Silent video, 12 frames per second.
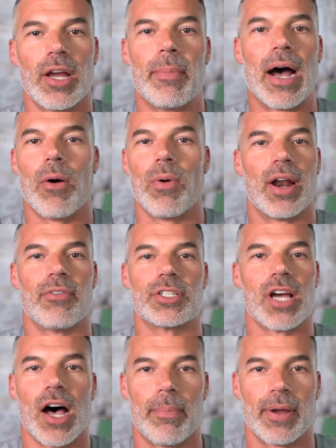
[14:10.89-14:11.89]
about whatever
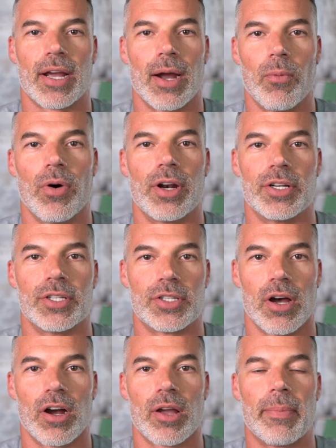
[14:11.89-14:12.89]
topic I wanted to
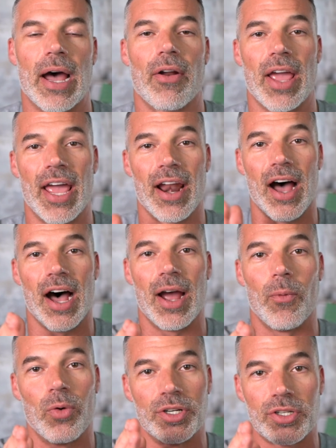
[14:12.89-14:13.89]
talk about. And I
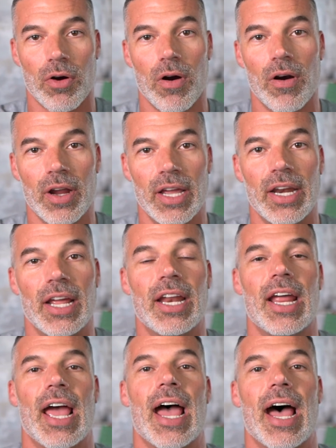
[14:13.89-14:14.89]
would target
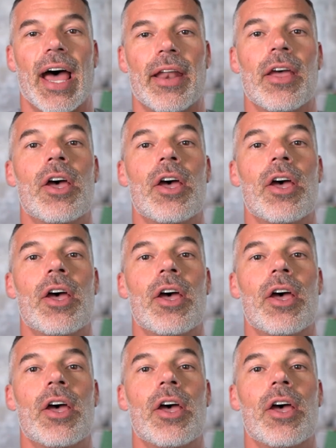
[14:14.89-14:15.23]
an ad